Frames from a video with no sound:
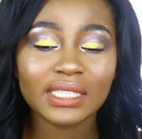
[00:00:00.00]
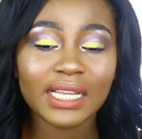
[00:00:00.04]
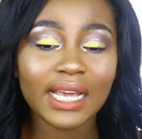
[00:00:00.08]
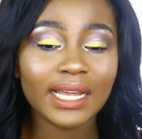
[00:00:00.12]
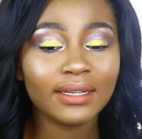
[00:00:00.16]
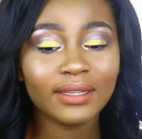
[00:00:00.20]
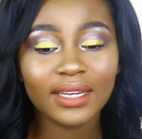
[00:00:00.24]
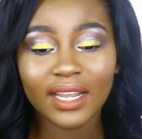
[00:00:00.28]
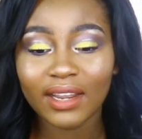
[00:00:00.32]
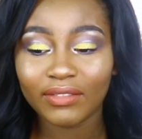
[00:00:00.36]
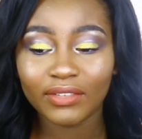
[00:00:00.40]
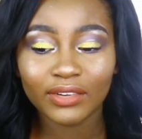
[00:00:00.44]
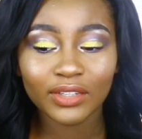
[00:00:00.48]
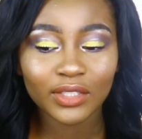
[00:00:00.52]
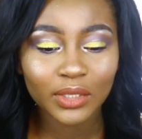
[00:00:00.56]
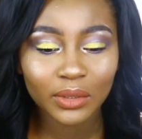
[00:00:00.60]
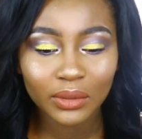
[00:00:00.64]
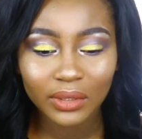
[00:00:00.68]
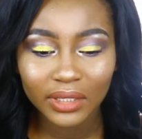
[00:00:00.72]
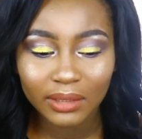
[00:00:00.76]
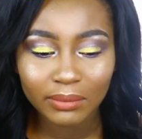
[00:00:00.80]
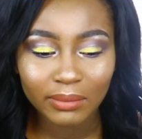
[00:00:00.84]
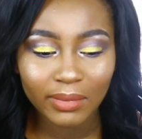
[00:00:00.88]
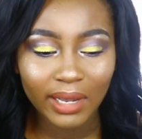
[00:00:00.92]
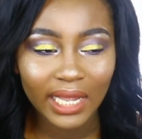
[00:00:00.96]
I never knew
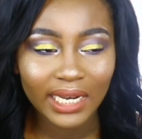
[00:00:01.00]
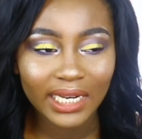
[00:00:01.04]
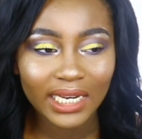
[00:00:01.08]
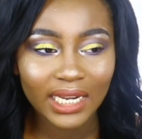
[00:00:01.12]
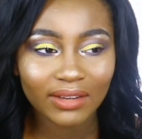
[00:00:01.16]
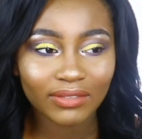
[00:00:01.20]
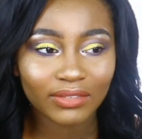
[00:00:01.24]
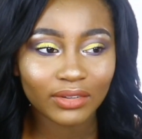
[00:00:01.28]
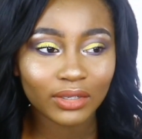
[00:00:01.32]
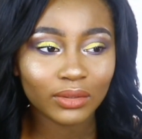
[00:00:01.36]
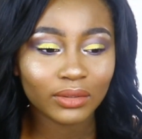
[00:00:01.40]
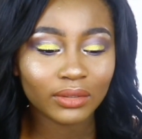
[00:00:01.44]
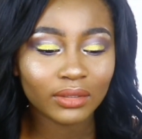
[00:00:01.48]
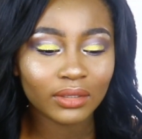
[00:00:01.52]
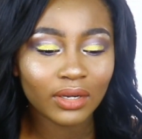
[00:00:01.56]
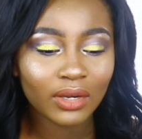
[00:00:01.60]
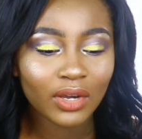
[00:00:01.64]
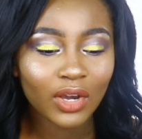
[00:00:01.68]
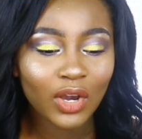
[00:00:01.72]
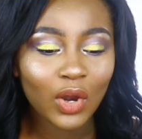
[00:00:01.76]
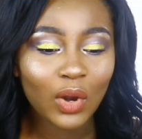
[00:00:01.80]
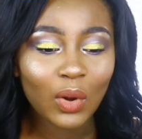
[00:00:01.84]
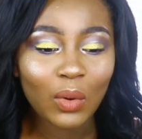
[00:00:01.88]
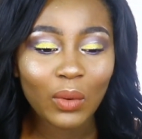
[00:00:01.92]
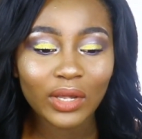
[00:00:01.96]
him, I never
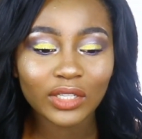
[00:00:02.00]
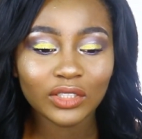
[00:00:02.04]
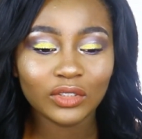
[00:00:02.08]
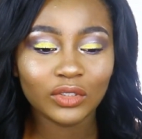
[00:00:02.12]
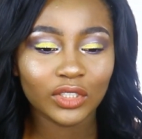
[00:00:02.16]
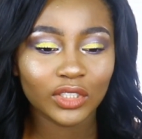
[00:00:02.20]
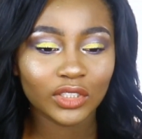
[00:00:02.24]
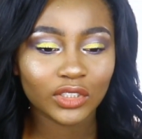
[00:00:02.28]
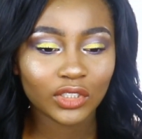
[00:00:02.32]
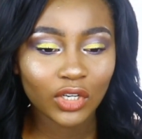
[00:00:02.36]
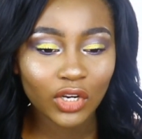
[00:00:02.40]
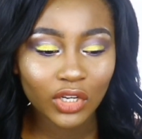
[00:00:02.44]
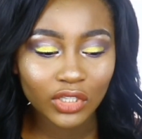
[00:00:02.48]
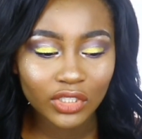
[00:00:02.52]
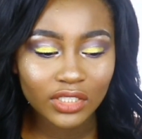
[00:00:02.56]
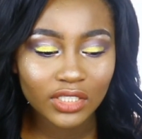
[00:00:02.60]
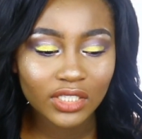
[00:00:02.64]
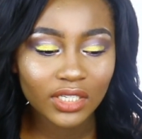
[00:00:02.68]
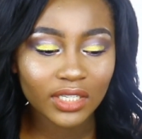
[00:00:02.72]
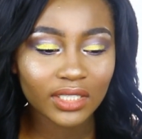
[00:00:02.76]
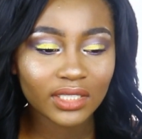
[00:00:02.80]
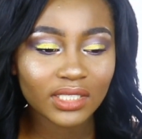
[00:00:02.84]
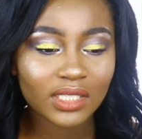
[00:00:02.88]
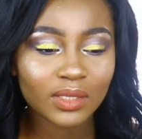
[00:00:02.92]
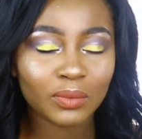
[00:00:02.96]
went to his
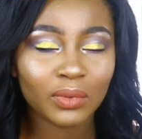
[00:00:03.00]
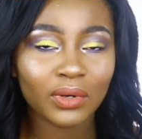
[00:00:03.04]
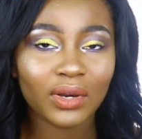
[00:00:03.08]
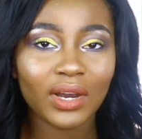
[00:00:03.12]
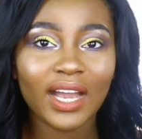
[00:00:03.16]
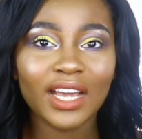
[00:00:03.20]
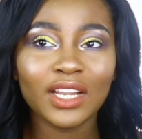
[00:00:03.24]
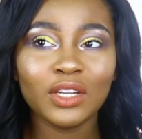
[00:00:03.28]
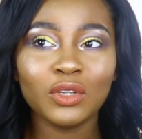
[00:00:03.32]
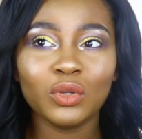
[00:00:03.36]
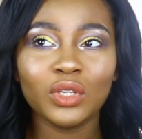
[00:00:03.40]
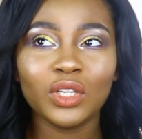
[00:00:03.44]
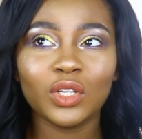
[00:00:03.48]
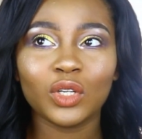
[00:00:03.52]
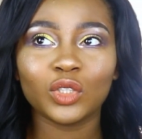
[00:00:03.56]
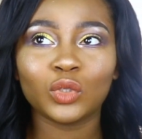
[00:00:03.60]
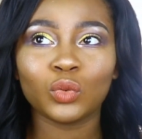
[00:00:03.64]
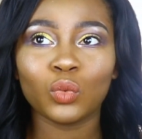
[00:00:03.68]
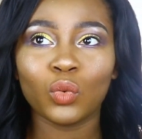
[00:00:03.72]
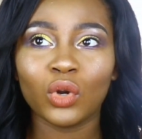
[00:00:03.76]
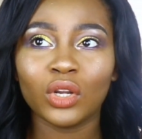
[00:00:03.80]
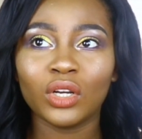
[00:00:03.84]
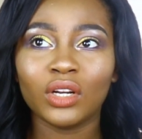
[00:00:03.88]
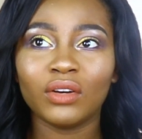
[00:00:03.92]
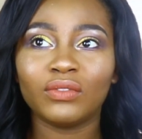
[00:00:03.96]
concert, but I knew he was
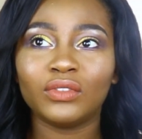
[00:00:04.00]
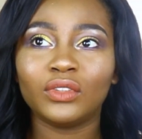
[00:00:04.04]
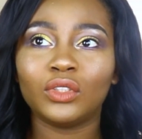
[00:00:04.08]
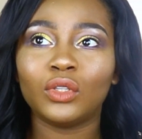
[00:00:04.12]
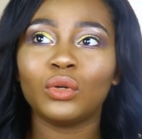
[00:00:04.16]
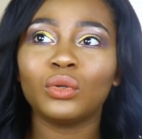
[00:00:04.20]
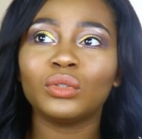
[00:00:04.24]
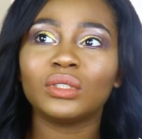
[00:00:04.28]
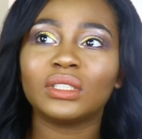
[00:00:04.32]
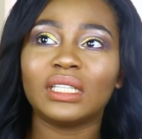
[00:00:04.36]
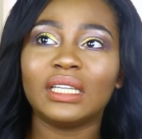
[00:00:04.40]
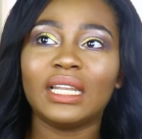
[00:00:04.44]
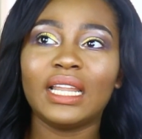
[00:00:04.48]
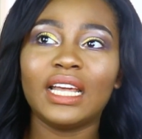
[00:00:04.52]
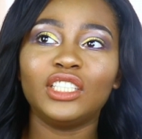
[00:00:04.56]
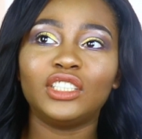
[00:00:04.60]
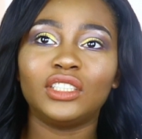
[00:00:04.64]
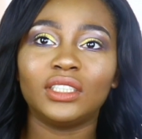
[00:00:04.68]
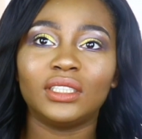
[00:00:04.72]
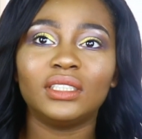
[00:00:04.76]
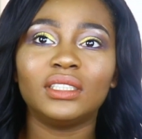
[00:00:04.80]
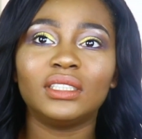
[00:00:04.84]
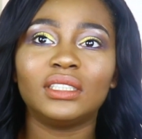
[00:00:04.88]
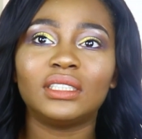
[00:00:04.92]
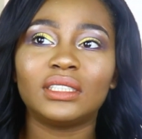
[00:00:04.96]
one of those
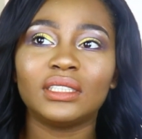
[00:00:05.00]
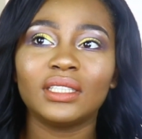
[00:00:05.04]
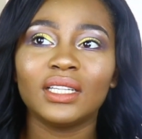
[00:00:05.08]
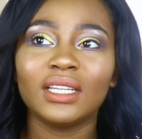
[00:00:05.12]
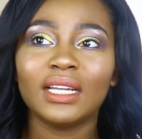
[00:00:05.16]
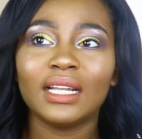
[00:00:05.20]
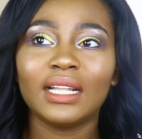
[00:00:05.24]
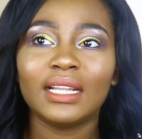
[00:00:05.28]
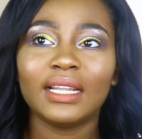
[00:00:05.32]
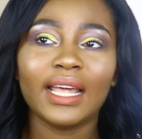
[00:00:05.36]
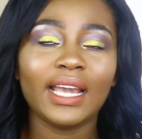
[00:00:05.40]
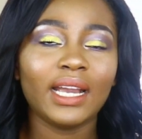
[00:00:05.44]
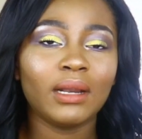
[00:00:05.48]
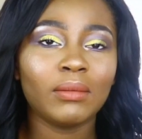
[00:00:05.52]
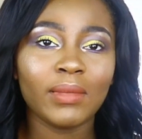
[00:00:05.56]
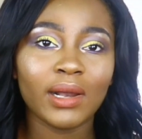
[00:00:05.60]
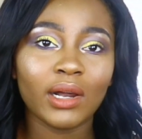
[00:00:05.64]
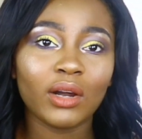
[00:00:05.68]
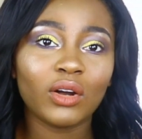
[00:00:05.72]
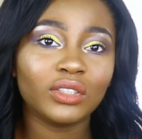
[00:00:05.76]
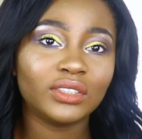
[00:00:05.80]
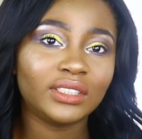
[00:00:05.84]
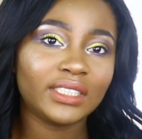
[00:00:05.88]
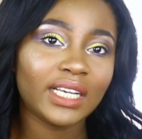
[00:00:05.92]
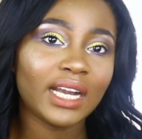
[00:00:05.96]
legends like
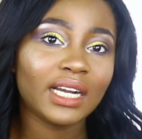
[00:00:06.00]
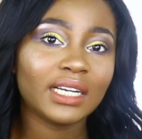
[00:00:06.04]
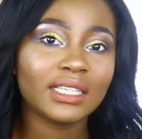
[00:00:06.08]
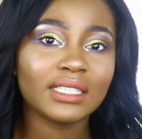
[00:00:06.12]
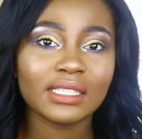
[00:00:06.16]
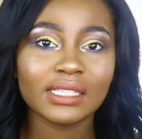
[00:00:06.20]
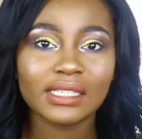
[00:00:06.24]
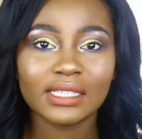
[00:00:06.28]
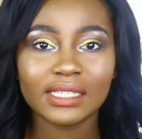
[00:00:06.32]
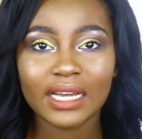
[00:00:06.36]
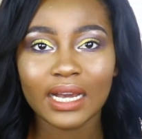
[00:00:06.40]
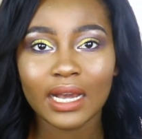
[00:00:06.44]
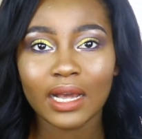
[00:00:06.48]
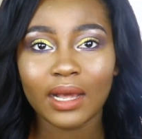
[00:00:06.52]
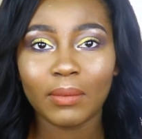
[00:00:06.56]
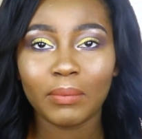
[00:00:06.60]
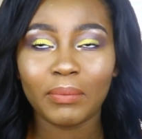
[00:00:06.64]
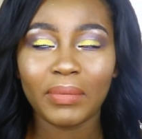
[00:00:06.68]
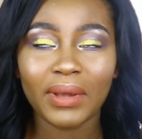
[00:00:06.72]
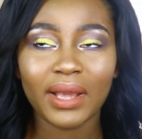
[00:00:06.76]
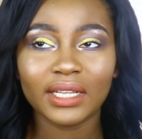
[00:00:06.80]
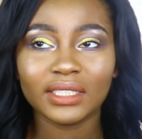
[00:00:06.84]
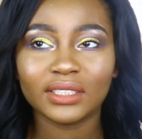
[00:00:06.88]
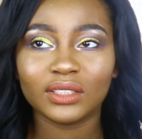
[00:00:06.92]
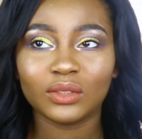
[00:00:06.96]
Michael Jackson that
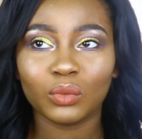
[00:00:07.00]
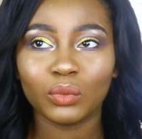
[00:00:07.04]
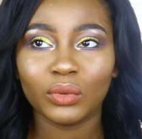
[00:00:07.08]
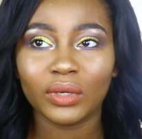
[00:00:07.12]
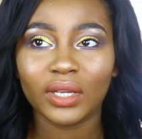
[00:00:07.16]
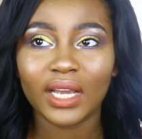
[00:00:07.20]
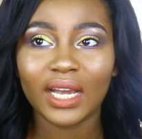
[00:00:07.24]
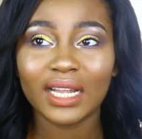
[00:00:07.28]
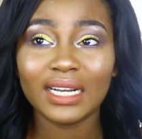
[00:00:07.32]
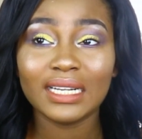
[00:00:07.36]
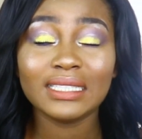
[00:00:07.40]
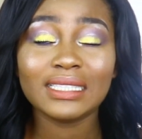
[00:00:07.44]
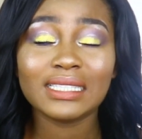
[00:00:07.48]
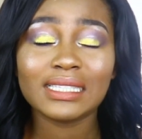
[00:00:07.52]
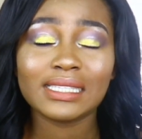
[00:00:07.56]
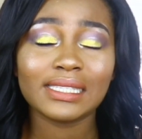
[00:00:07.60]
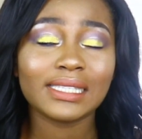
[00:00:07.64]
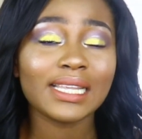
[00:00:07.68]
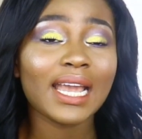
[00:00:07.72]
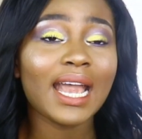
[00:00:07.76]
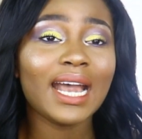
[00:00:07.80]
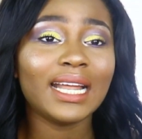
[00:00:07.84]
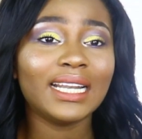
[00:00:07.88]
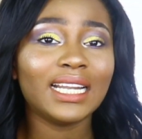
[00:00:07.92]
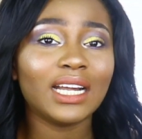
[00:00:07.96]
passed away, and it's
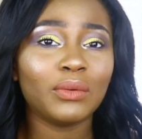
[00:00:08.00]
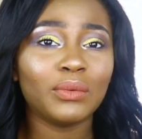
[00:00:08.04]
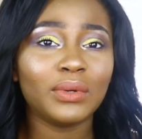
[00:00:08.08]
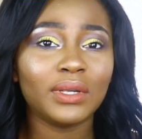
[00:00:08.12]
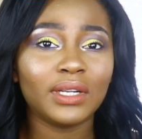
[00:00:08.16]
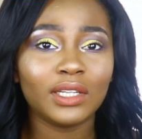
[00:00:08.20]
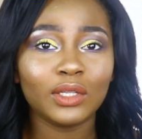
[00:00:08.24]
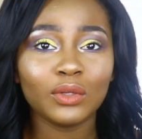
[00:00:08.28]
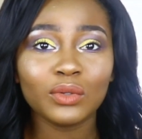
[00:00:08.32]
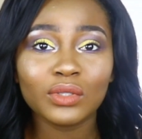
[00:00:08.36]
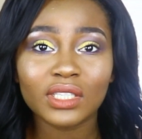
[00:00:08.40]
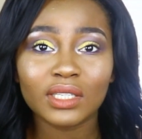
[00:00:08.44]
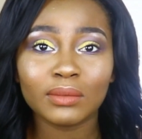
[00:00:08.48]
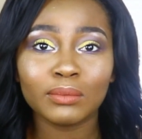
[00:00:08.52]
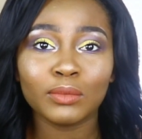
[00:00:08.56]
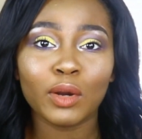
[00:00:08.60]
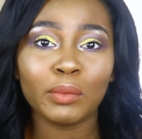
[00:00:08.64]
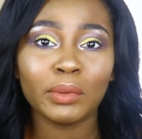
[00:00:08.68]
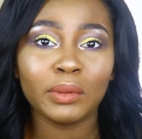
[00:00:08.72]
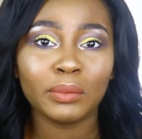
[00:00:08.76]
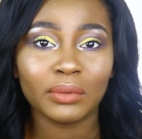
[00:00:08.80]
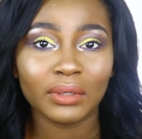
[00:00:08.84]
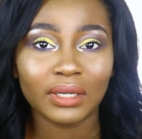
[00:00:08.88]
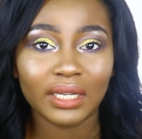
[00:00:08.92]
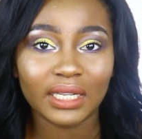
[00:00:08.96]
sad that we're losing more
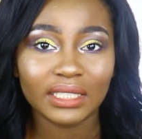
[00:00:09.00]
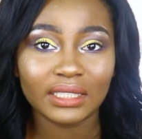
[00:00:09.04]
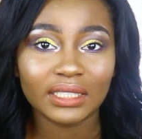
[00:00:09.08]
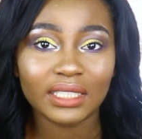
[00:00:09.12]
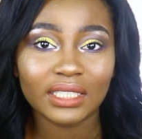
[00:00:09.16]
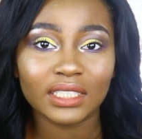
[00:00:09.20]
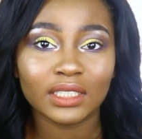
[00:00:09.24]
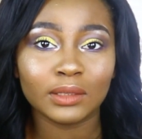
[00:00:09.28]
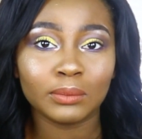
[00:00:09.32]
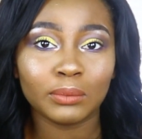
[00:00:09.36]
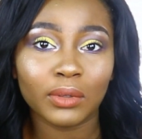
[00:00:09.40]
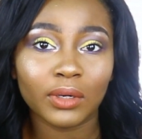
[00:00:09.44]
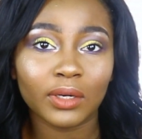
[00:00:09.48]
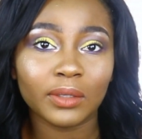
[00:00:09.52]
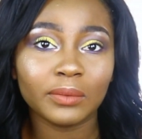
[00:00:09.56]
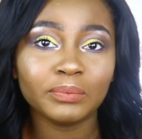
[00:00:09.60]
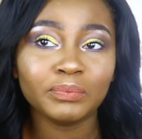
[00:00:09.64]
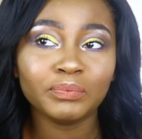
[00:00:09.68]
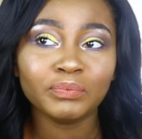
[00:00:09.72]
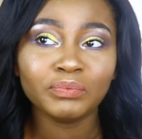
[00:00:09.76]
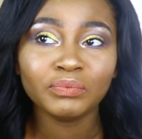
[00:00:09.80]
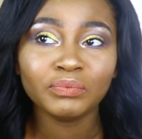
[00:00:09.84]
people like this, but